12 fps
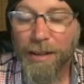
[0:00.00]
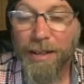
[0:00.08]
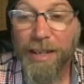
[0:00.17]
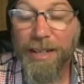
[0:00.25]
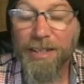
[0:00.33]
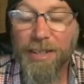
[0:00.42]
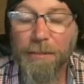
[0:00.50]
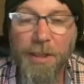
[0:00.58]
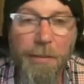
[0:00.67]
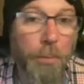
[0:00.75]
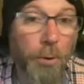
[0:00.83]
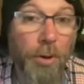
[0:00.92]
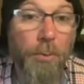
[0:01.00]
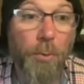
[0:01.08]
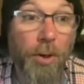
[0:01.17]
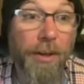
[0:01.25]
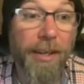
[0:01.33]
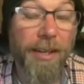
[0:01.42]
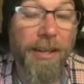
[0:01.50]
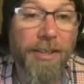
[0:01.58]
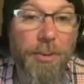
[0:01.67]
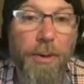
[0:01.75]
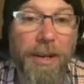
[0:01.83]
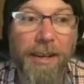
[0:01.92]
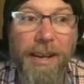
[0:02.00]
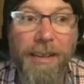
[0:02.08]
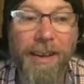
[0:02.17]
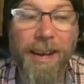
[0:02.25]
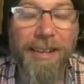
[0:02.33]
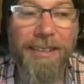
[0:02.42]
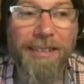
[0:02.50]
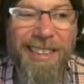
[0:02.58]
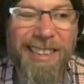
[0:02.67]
get some sport work in as well. I, I,